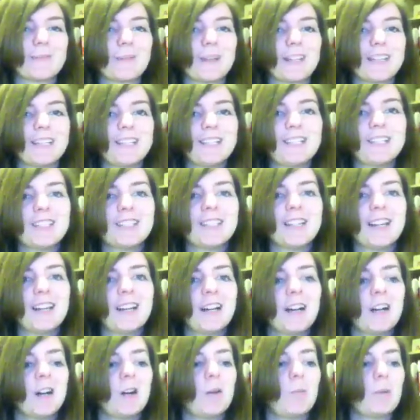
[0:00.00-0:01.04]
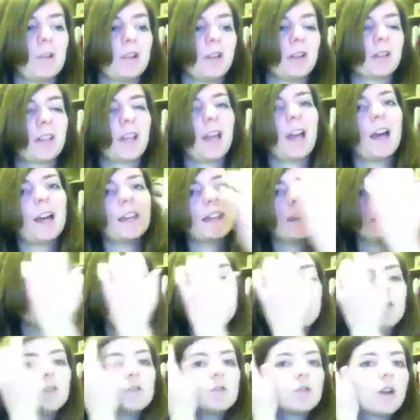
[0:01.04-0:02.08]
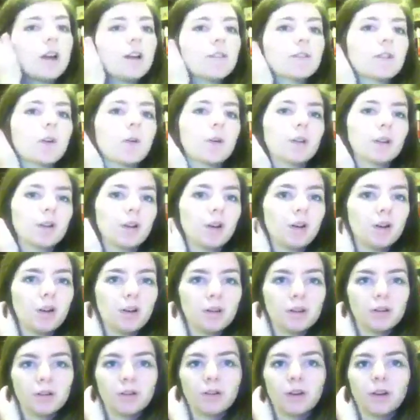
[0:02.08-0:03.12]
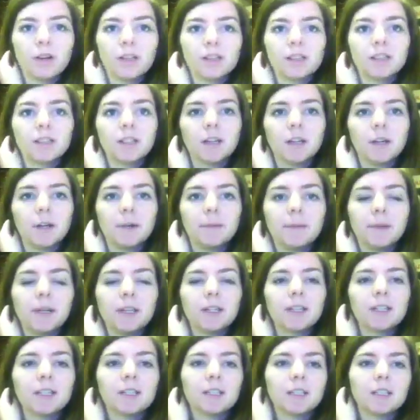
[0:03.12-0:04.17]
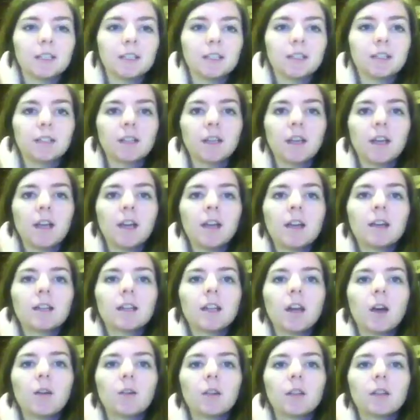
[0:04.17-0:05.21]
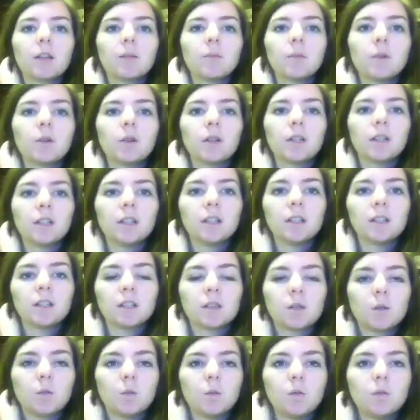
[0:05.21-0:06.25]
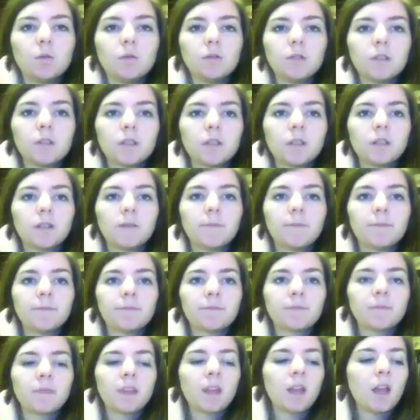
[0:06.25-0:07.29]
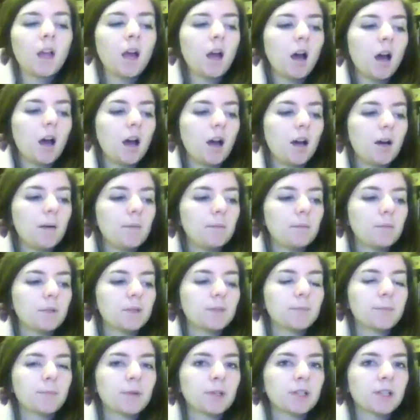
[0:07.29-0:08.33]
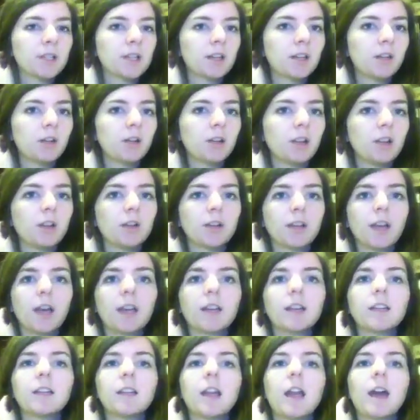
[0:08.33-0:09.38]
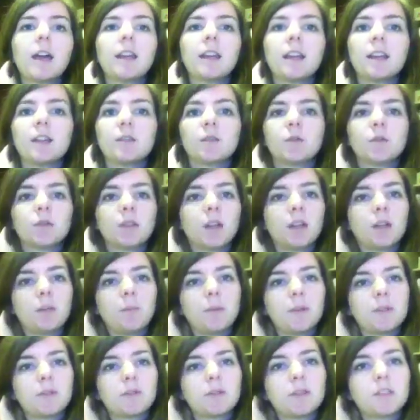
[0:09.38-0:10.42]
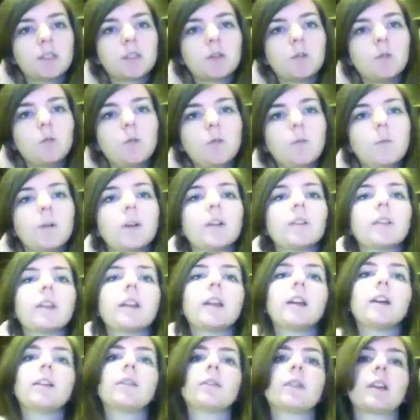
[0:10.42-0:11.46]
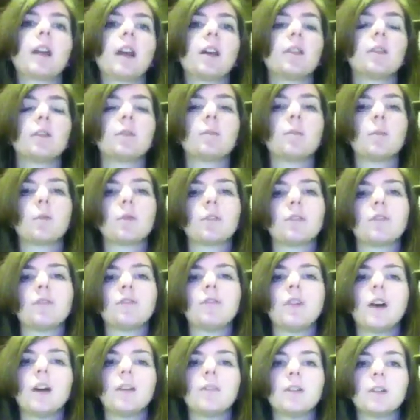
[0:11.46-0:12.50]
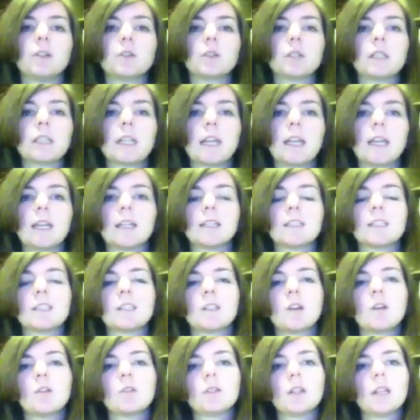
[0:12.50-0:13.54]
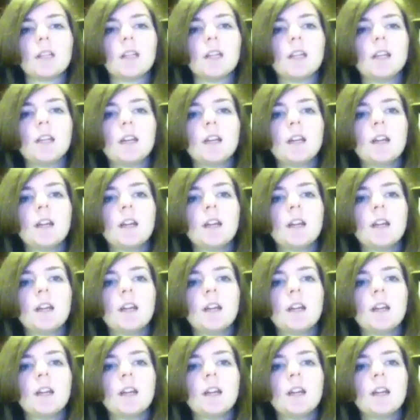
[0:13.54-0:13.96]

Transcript: page, we look at a food drive going on across Huntington County Community Schools. We particularly look at it at Andrews Elementary School, where they have gathered more than 500 cans already.